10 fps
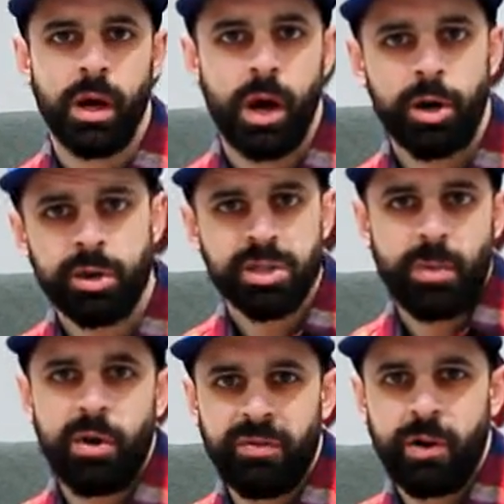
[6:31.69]
on your
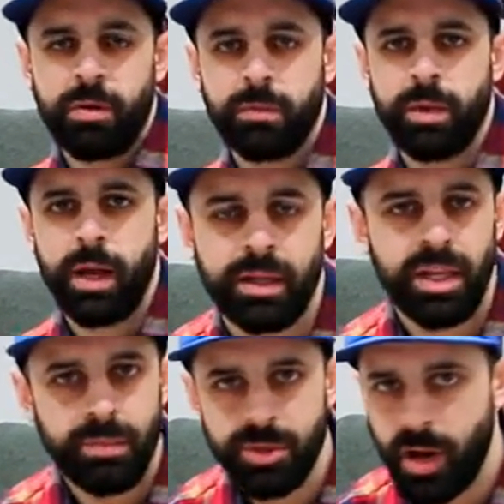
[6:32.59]
smartphone.
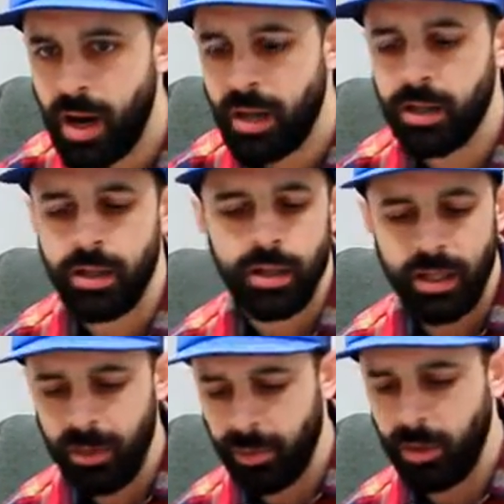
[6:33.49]
Keep trying,
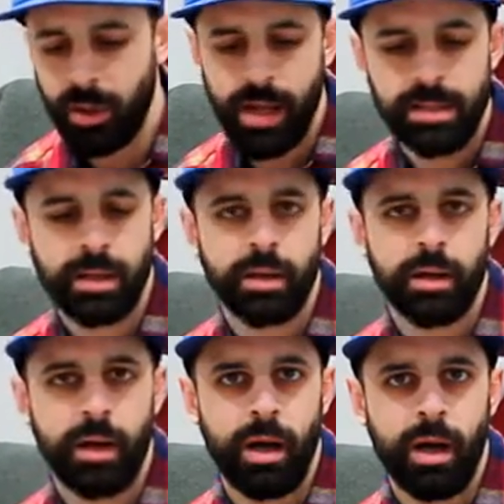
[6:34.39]
keep utilizing
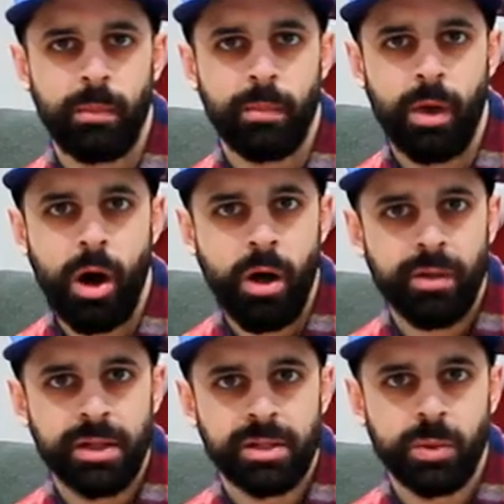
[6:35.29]
all
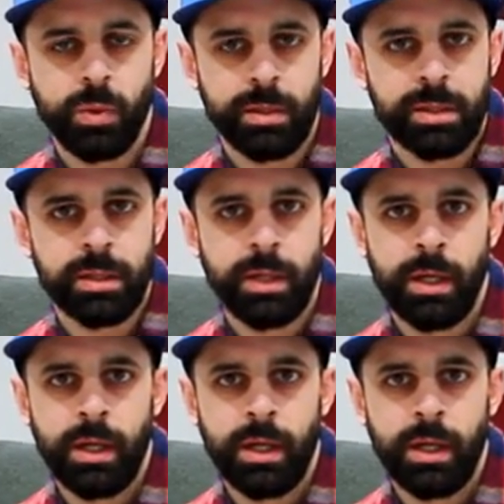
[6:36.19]
of these tools,